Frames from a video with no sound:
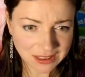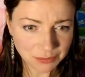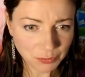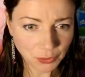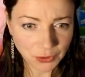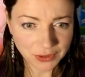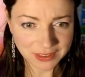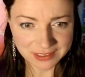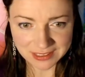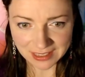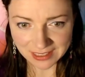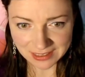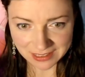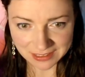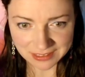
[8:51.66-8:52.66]
them more at the
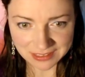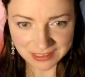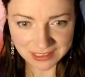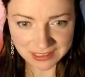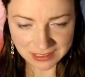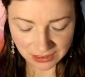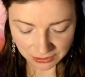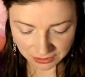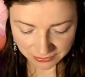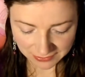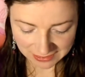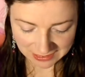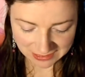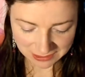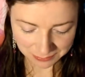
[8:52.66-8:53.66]
sides, because this looks
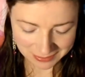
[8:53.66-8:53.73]
funny to